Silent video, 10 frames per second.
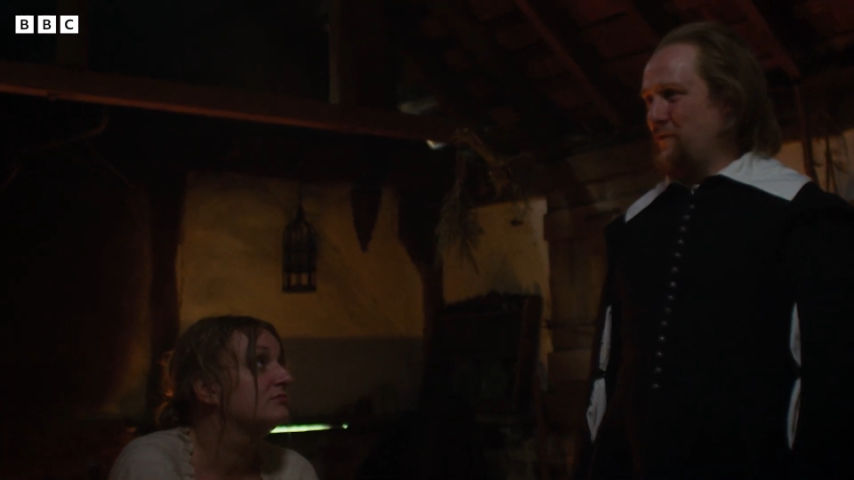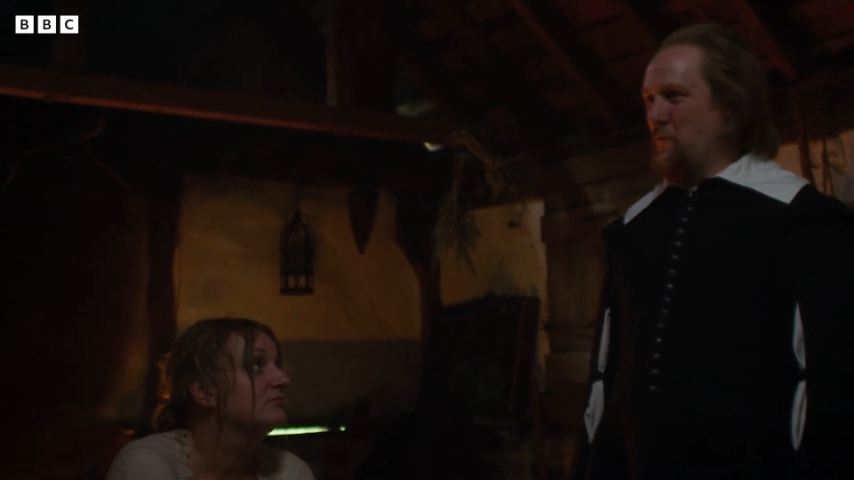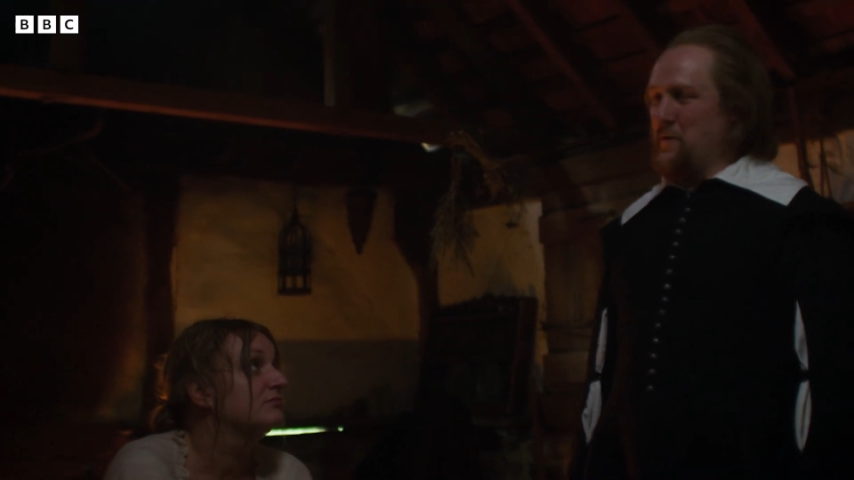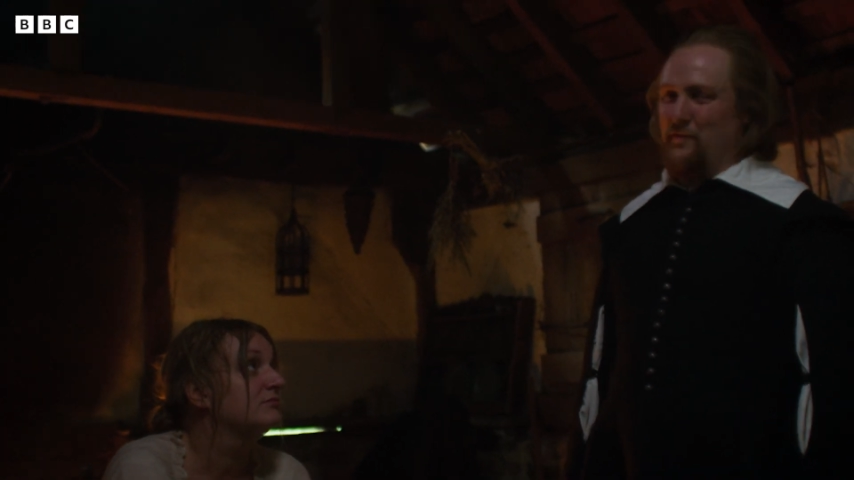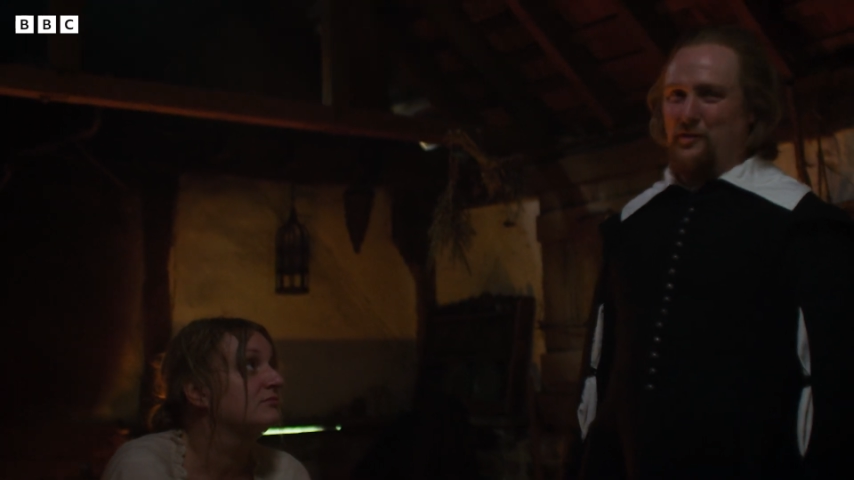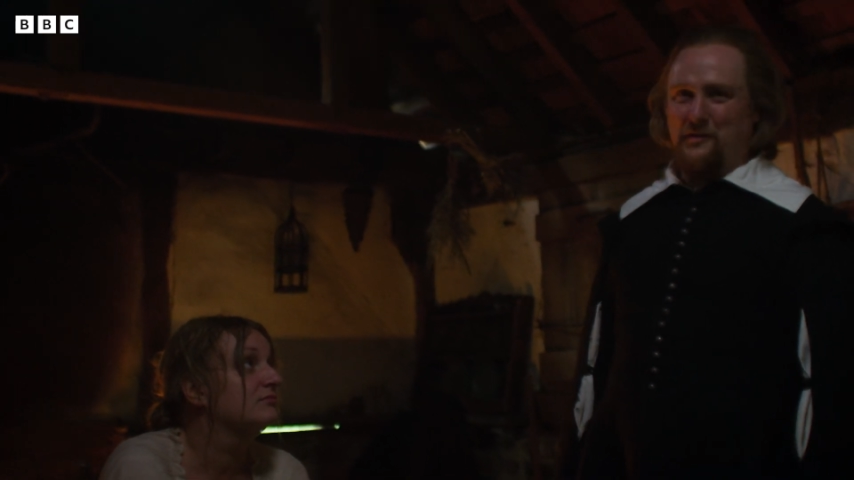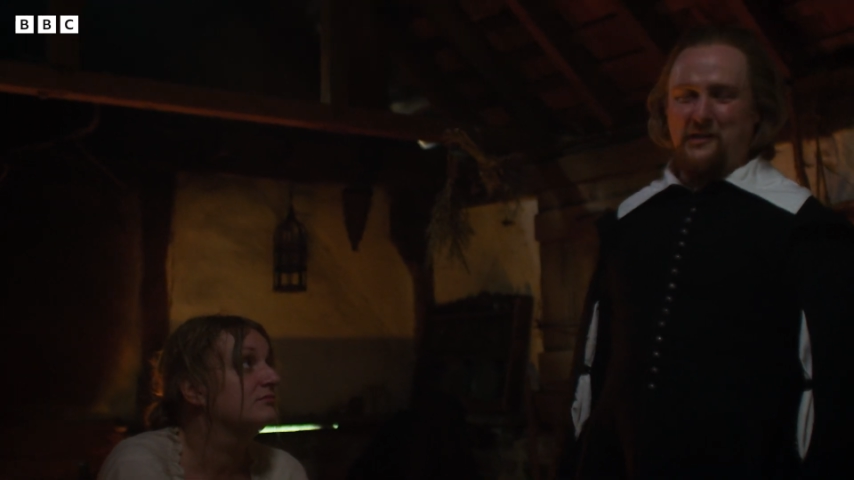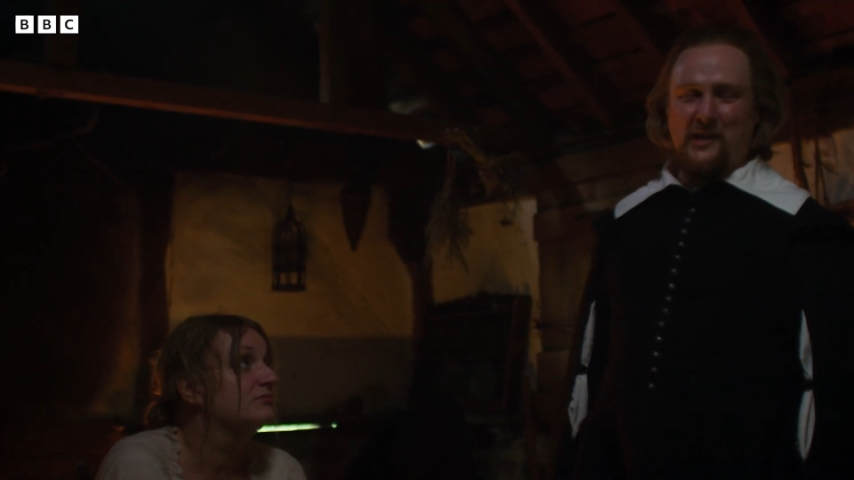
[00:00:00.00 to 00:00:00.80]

of you may have heard the